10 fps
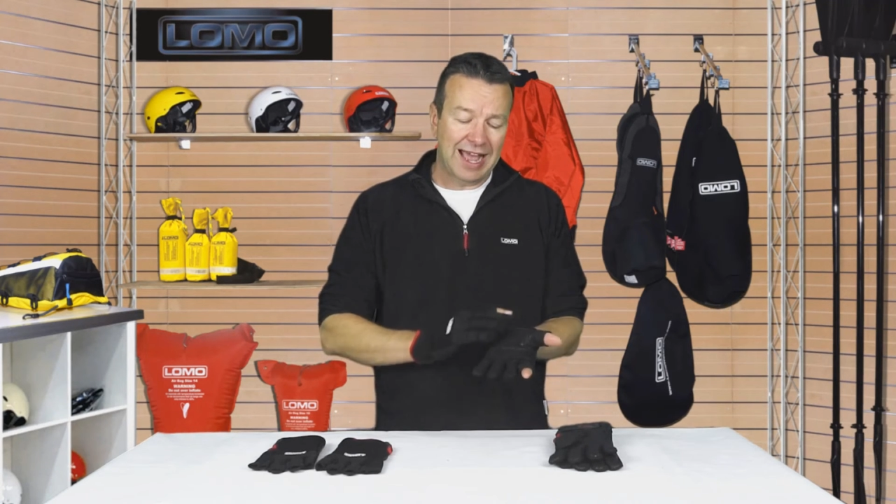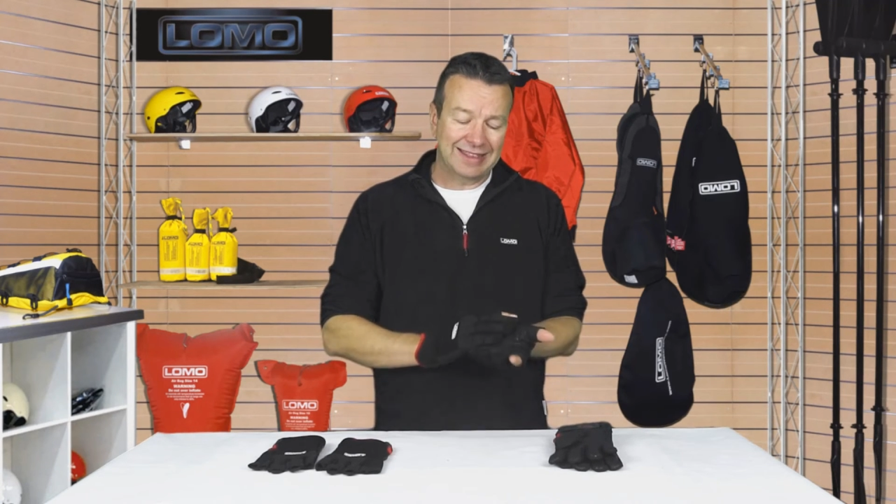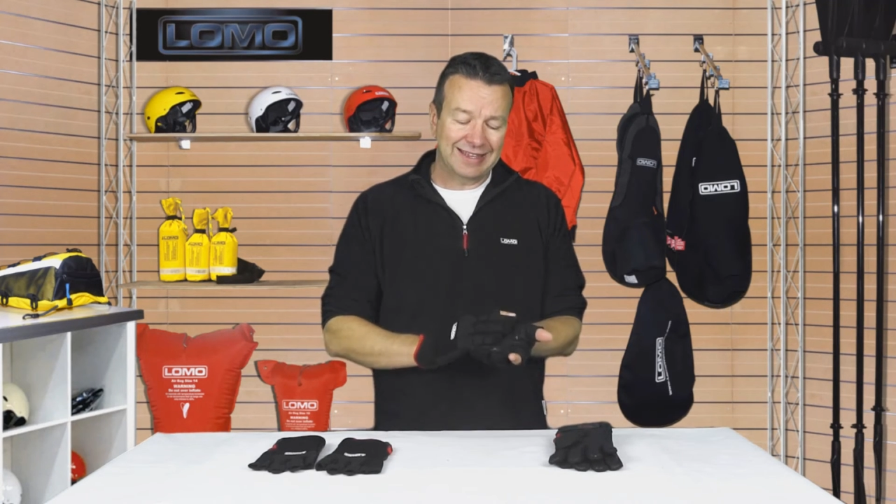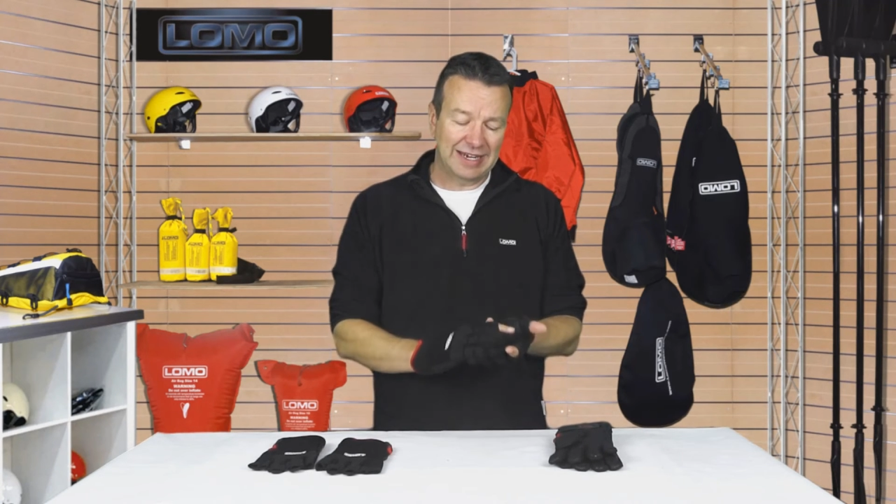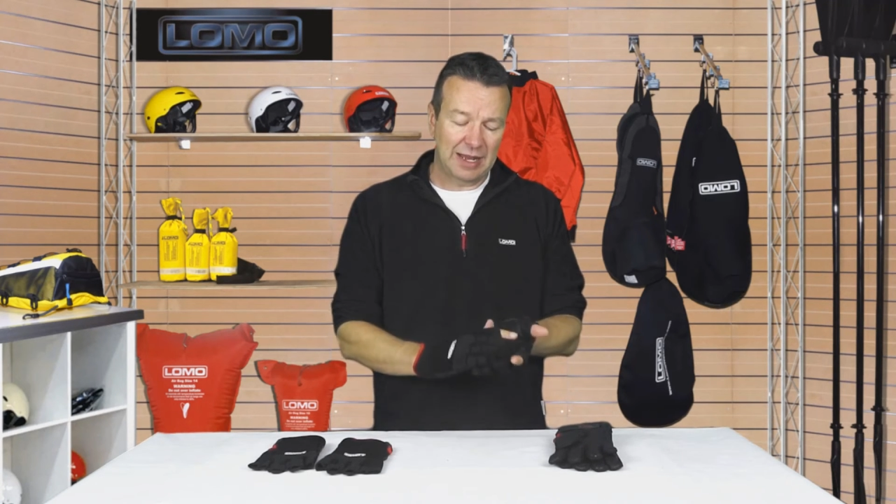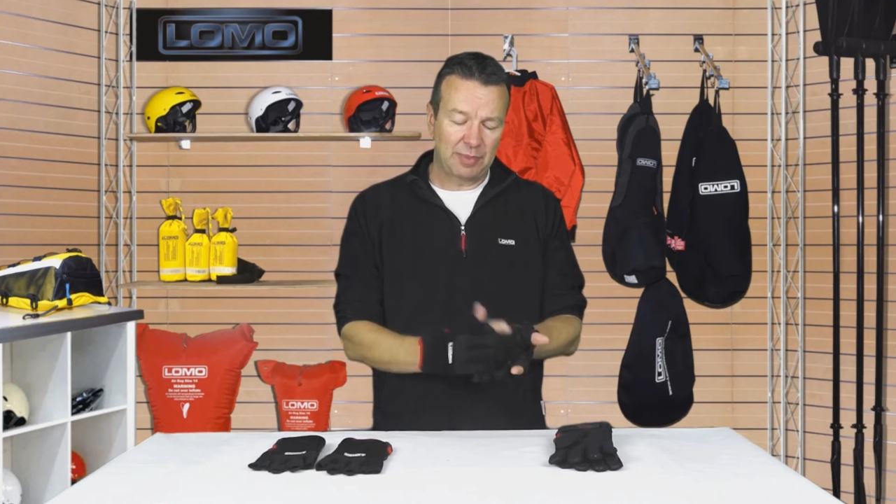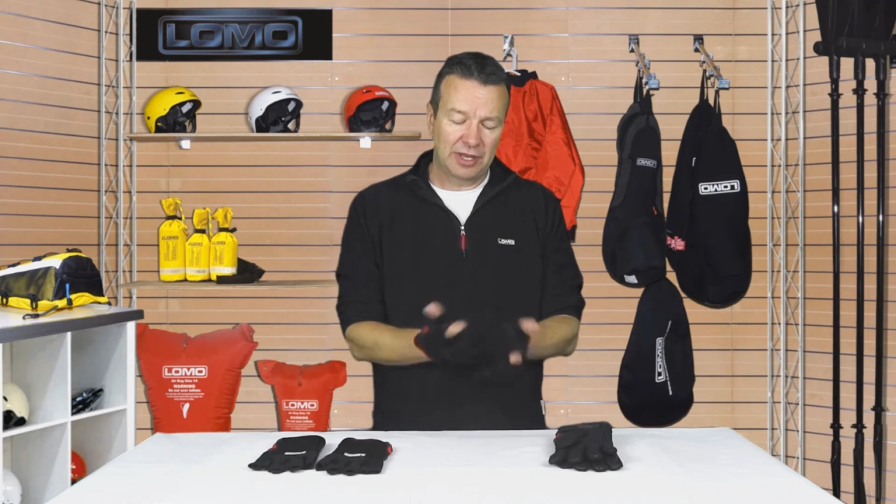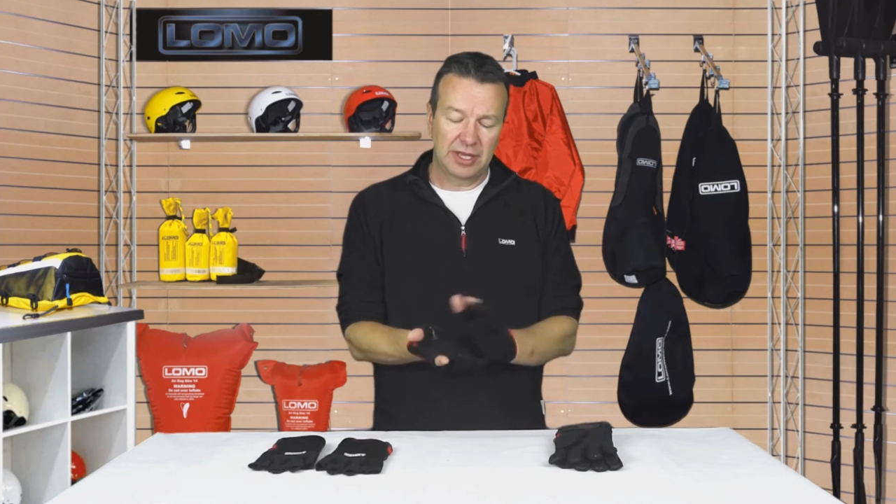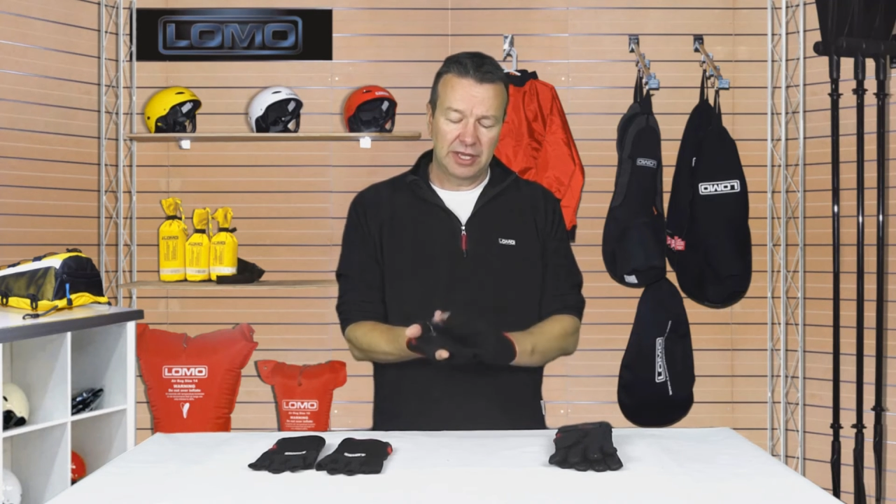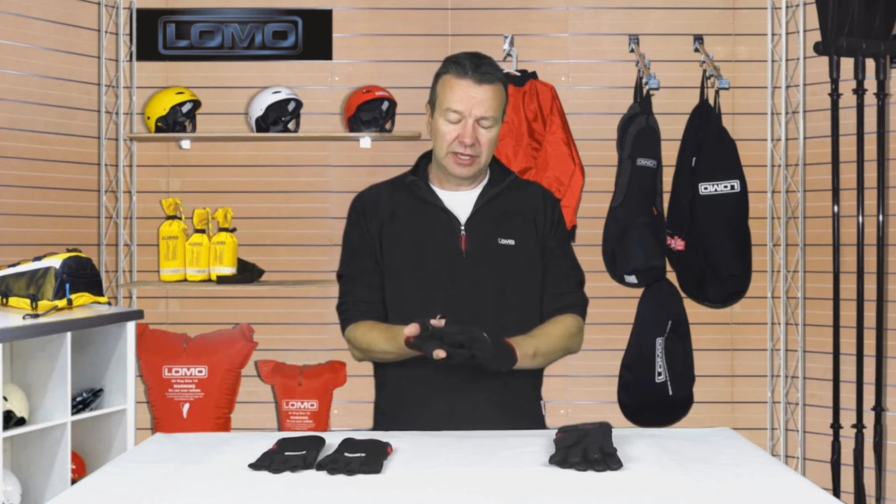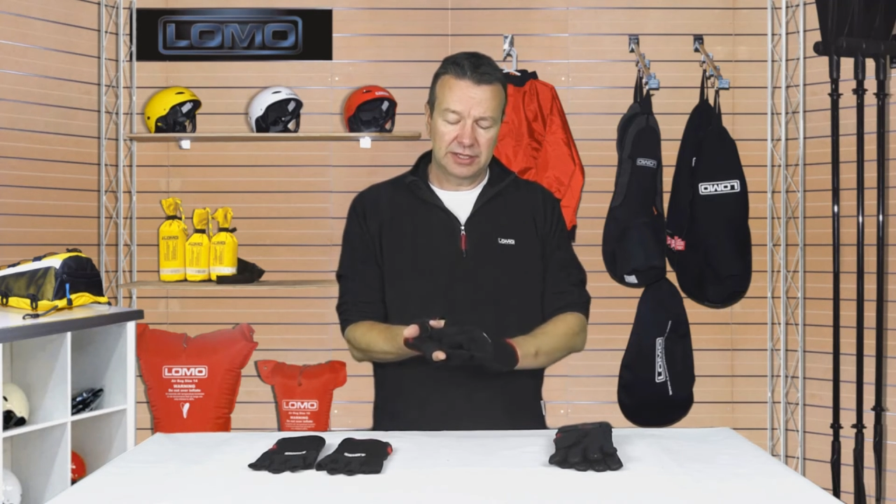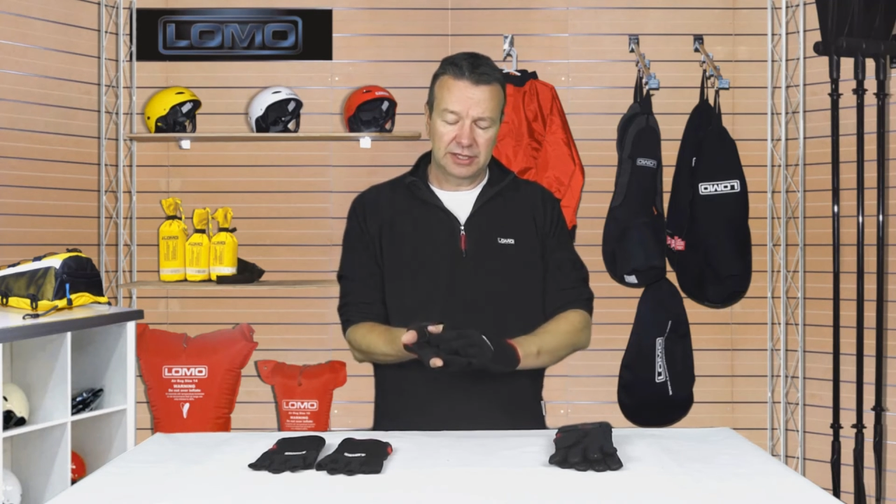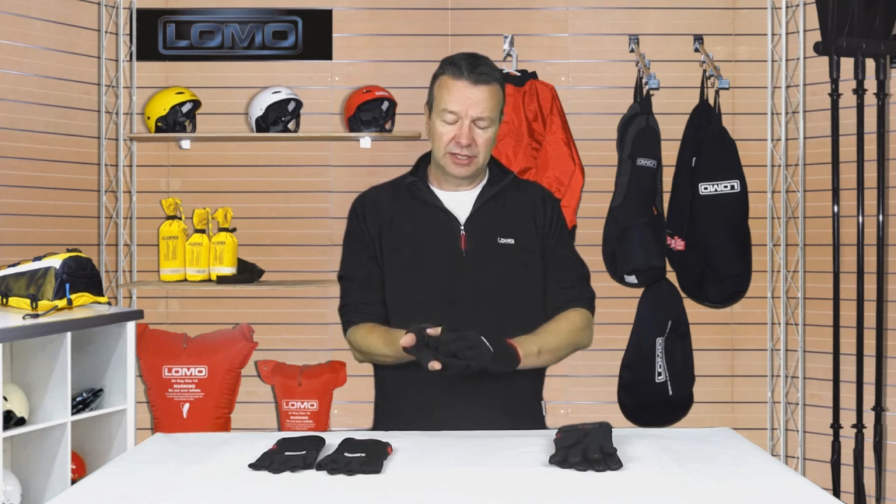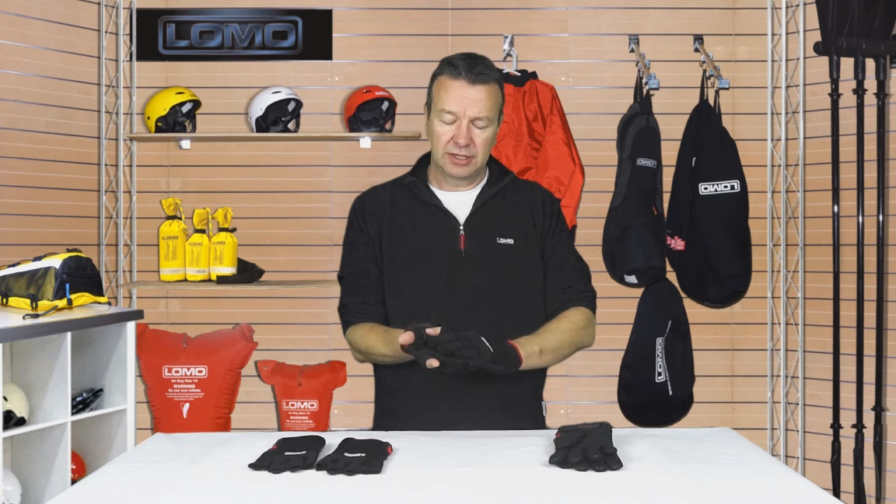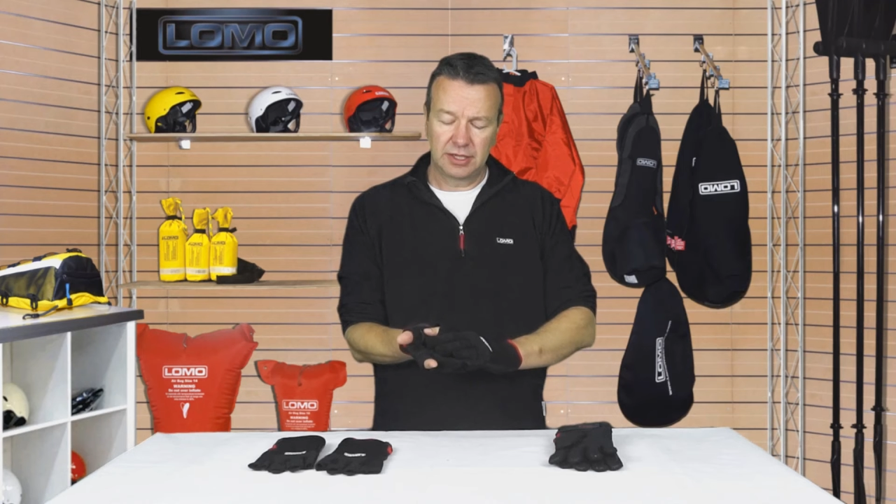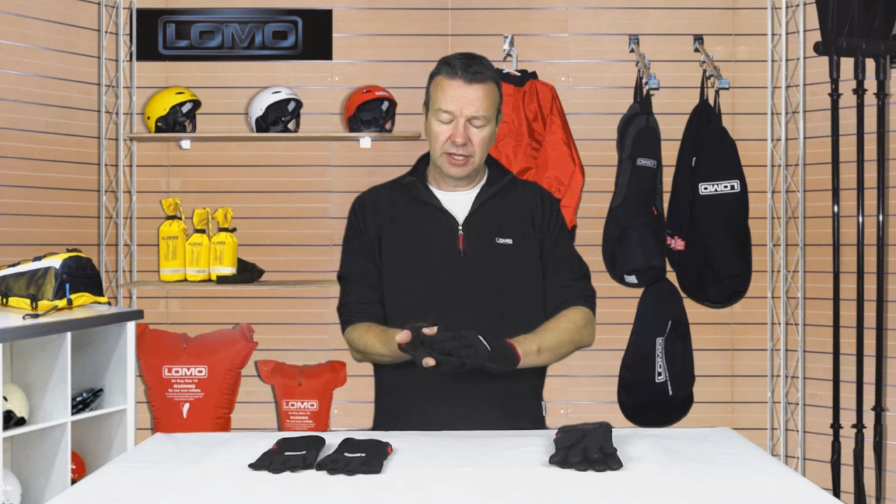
and the grip is